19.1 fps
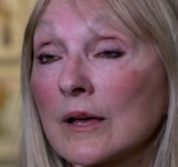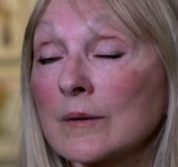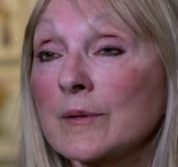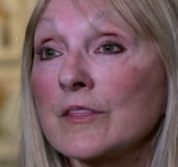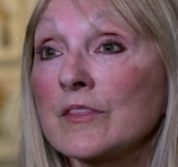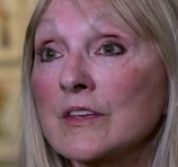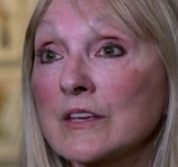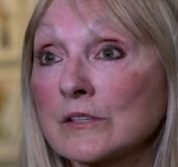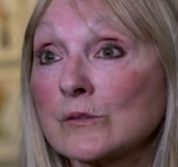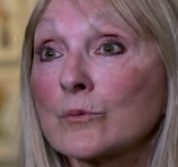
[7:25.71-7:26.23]
I
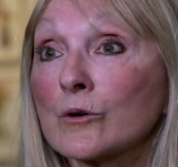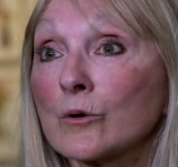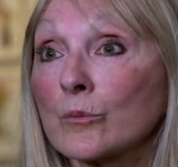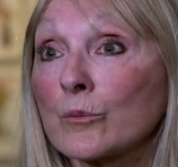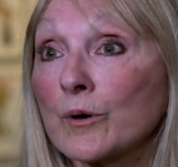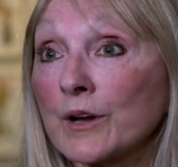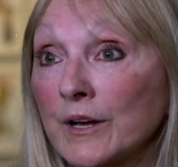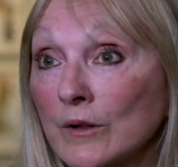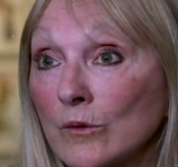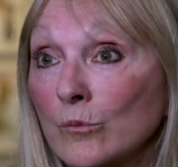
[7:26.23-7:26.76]
mean, these were
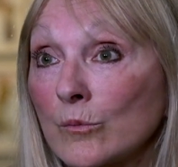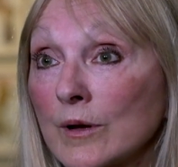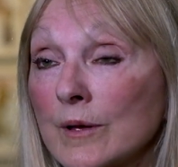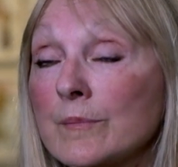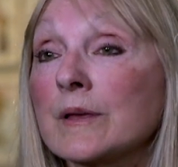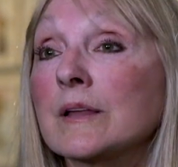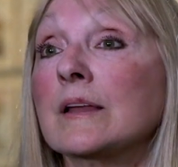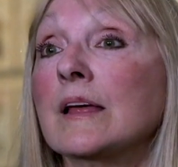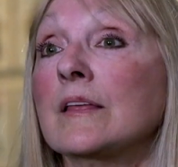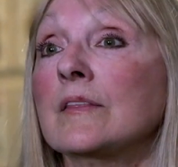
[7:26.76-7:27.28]
real
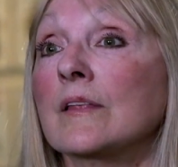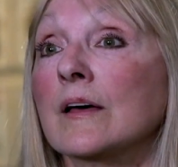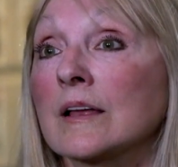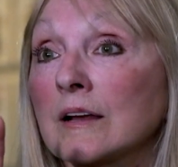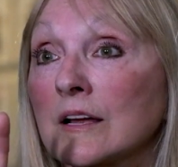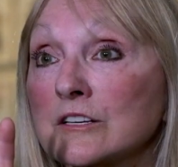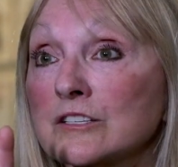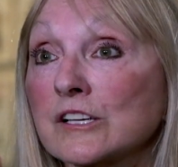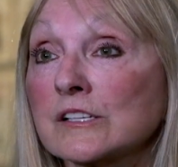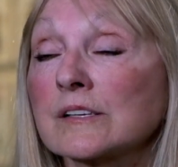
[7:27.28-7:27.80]
women, and, and
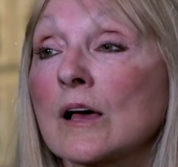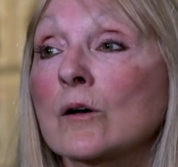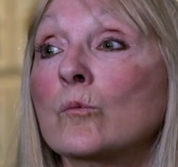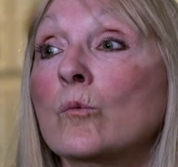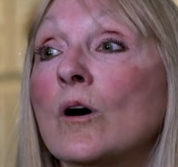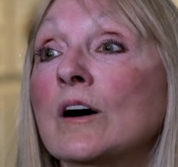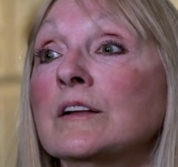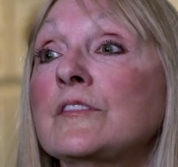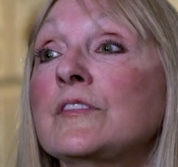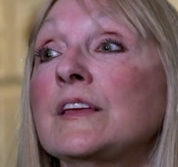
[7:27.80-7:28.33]
I just, I
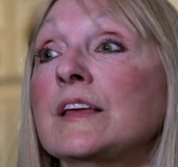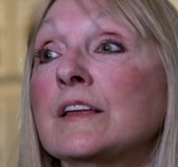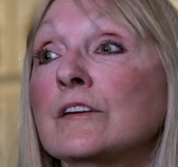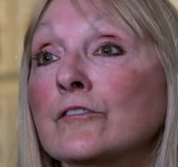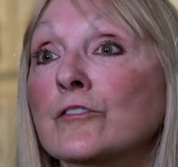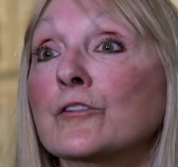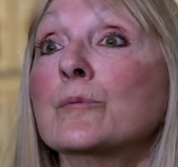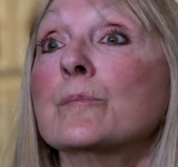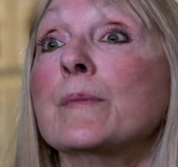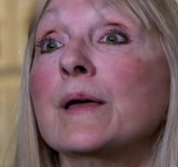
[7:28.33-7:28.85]
wanted the
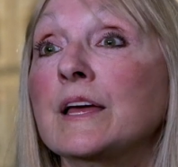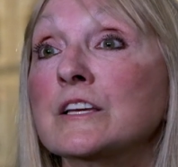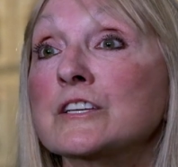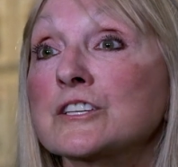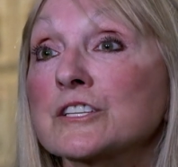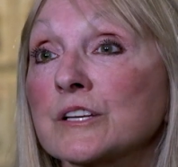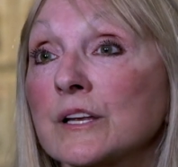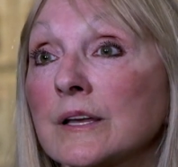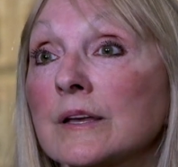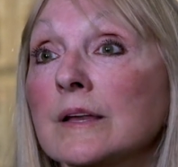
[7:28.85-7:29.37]

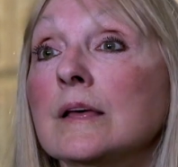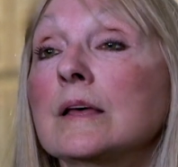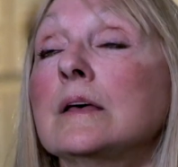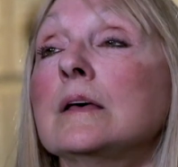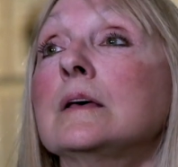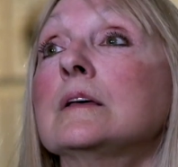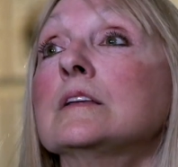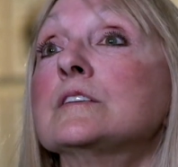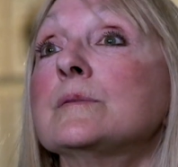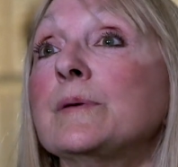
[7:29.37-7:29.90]
information
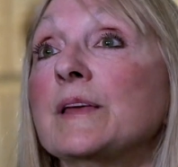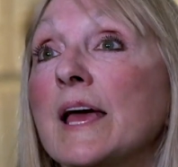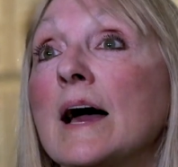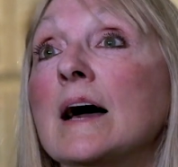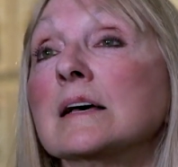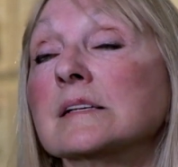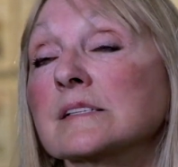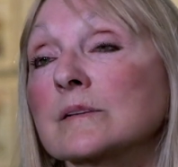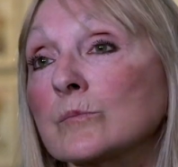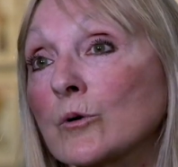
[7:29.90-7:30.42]
to be
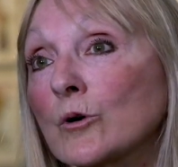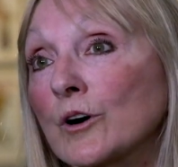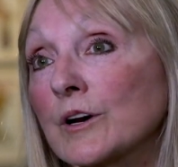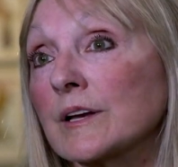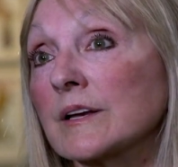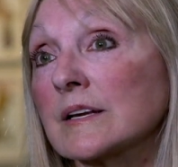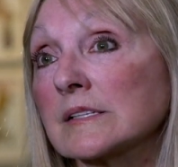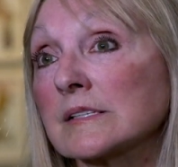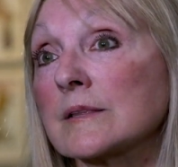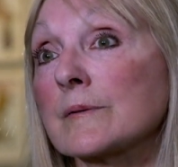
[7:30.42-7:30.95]
as
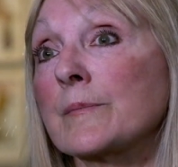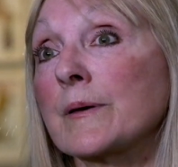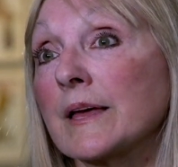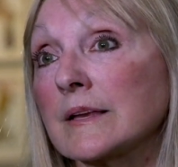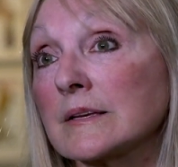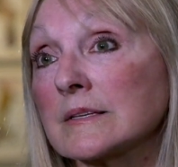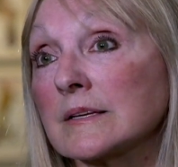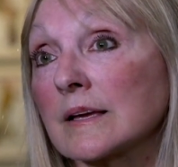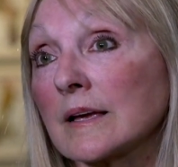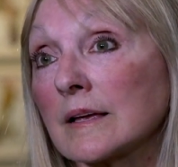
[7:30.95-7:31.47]
important as the
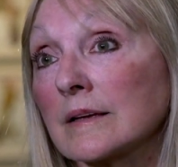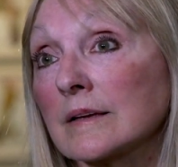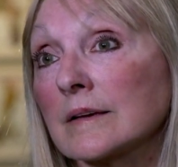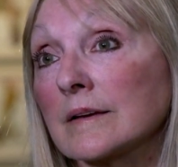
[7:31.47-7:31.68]
painting.